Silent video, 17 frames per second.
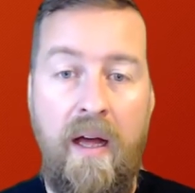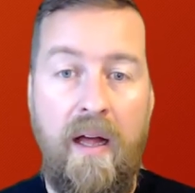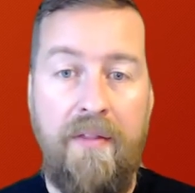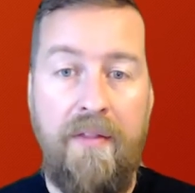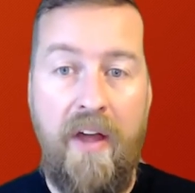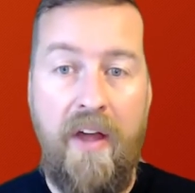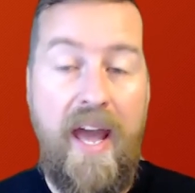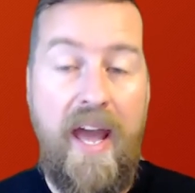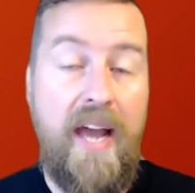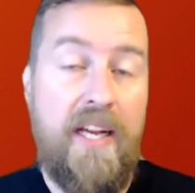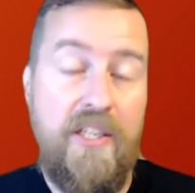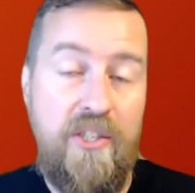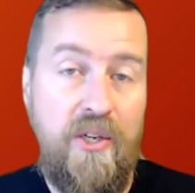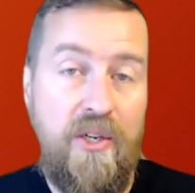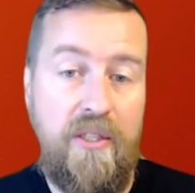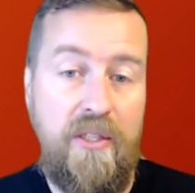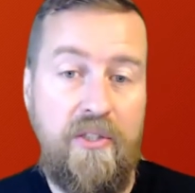The
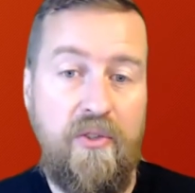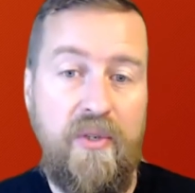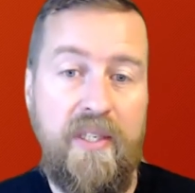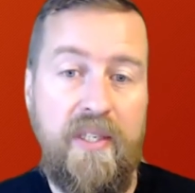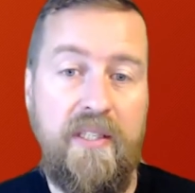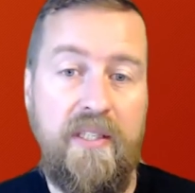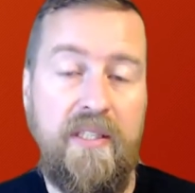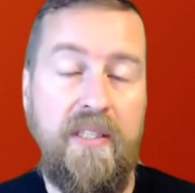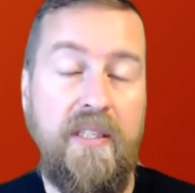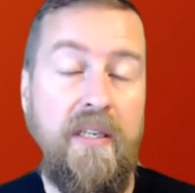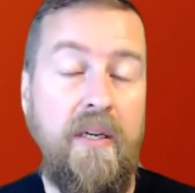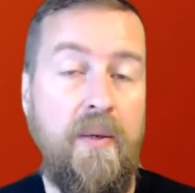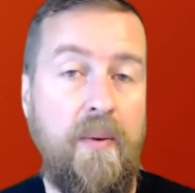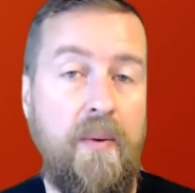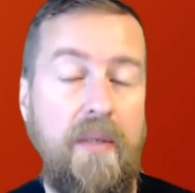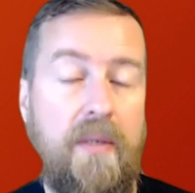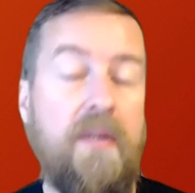external triggers,
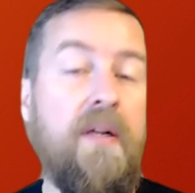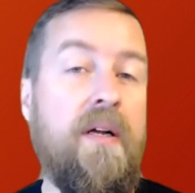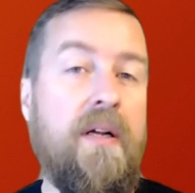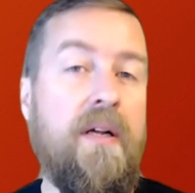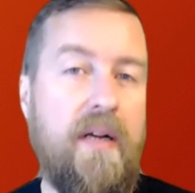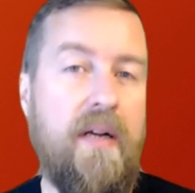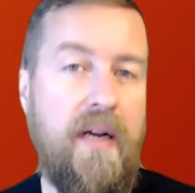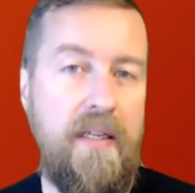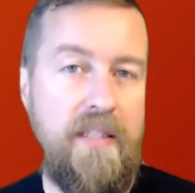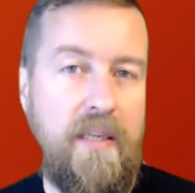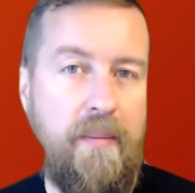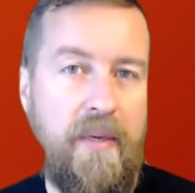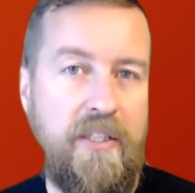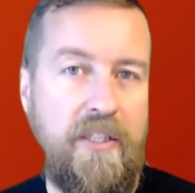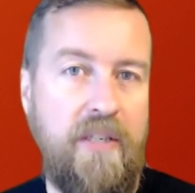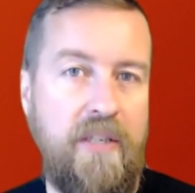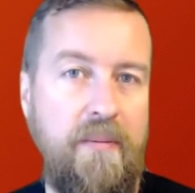well, as I
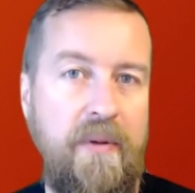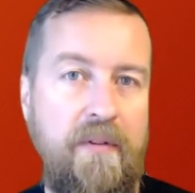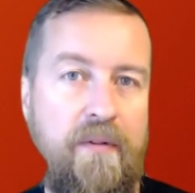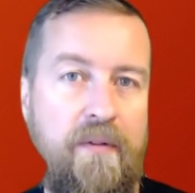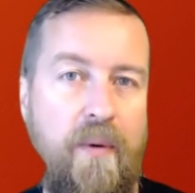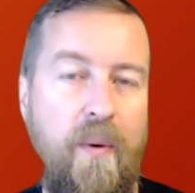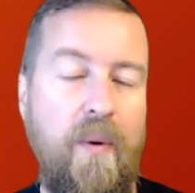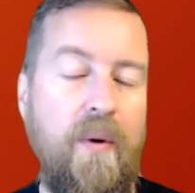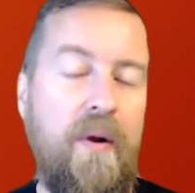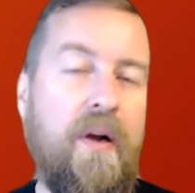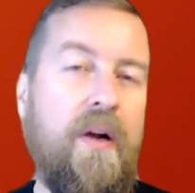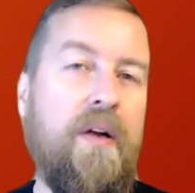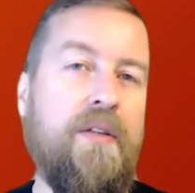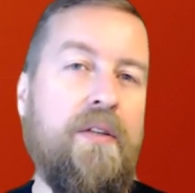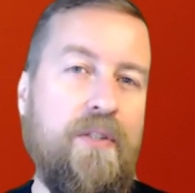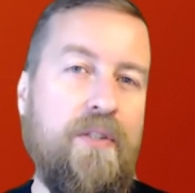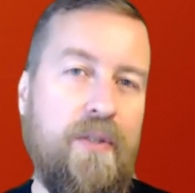mentioned before,
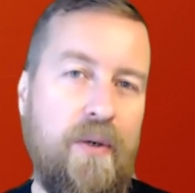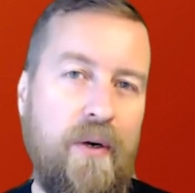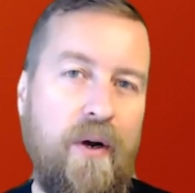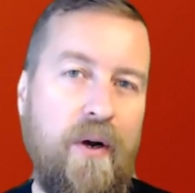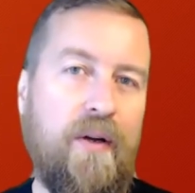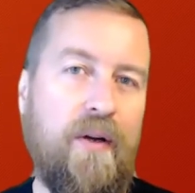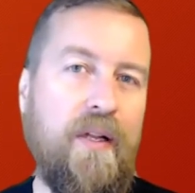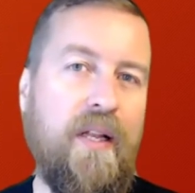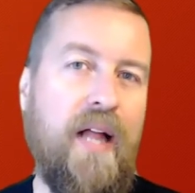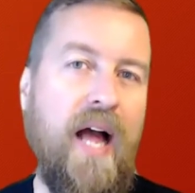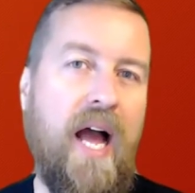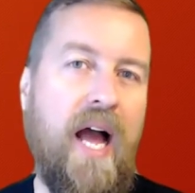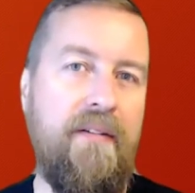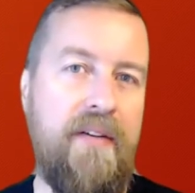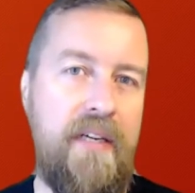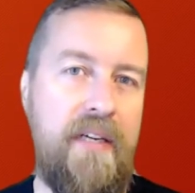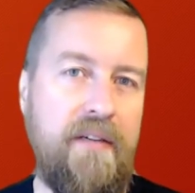your uncle
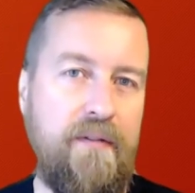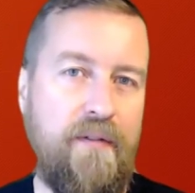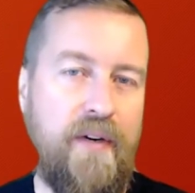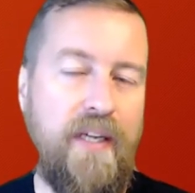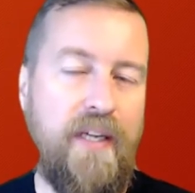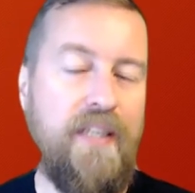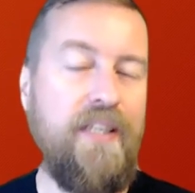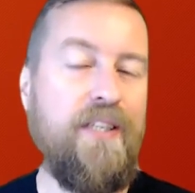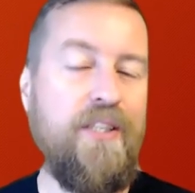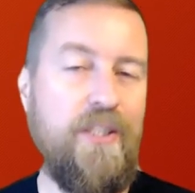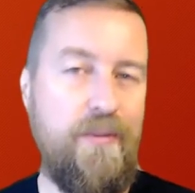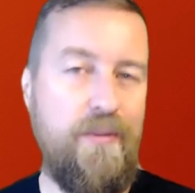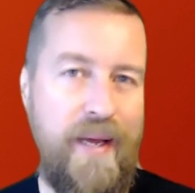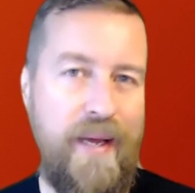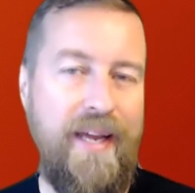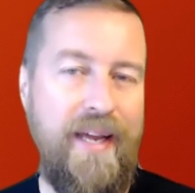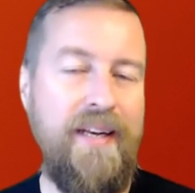having a friend in
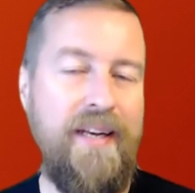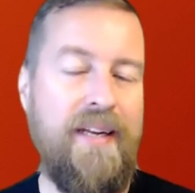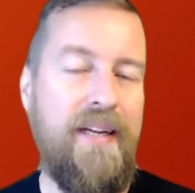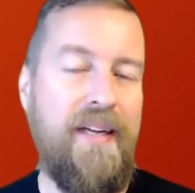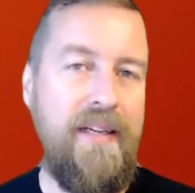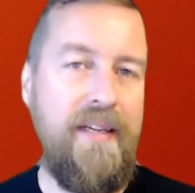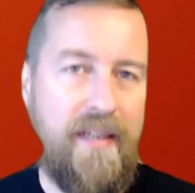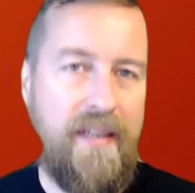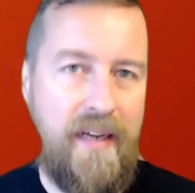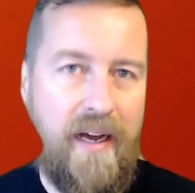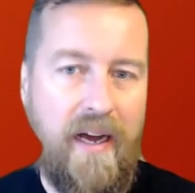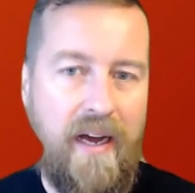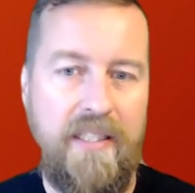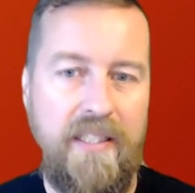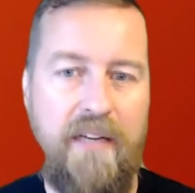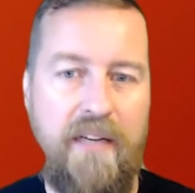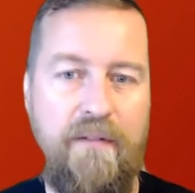Spain
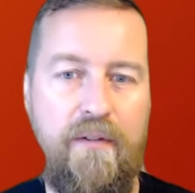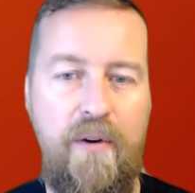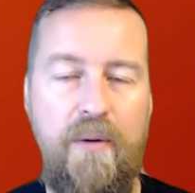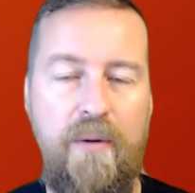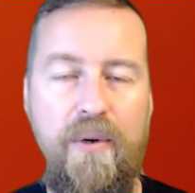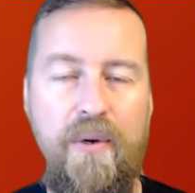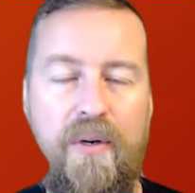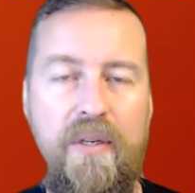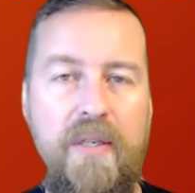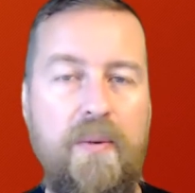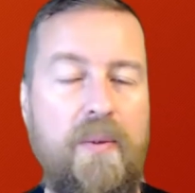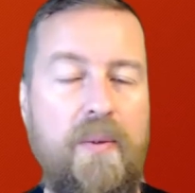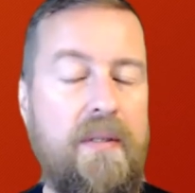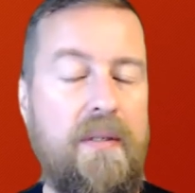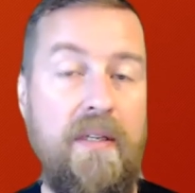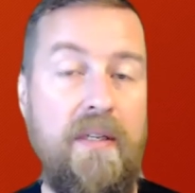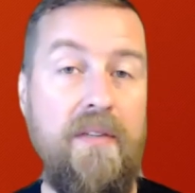asking for a product,
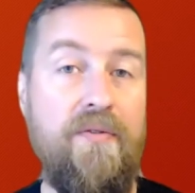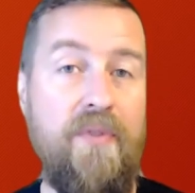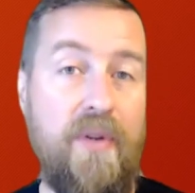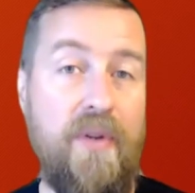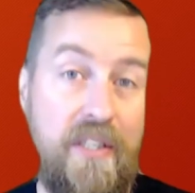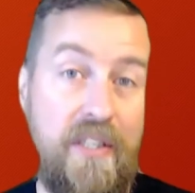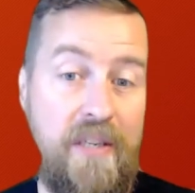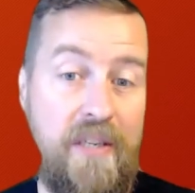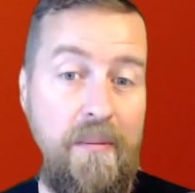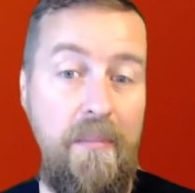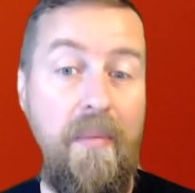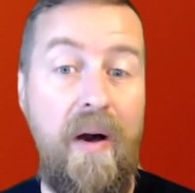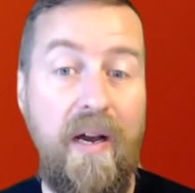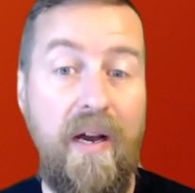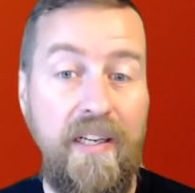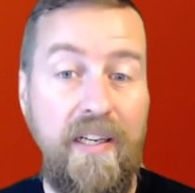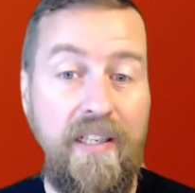well, there is a
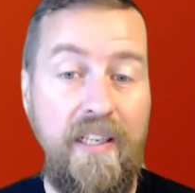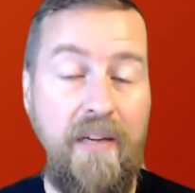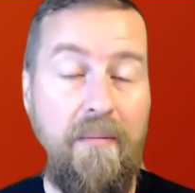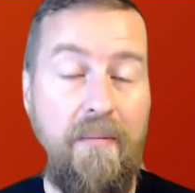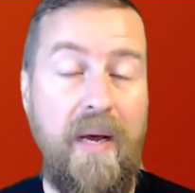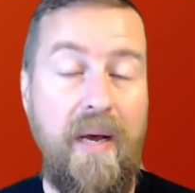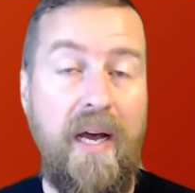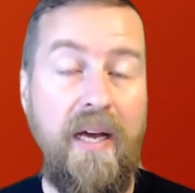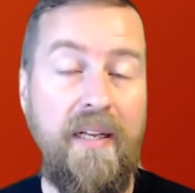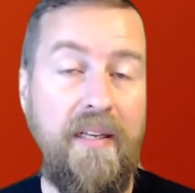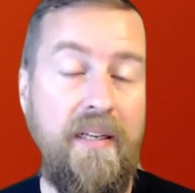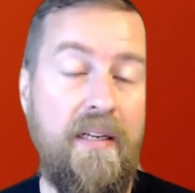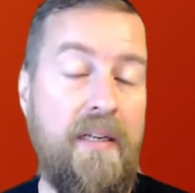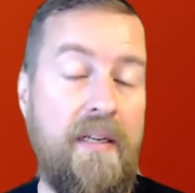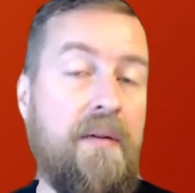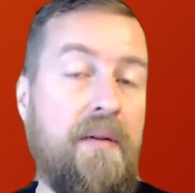market demand.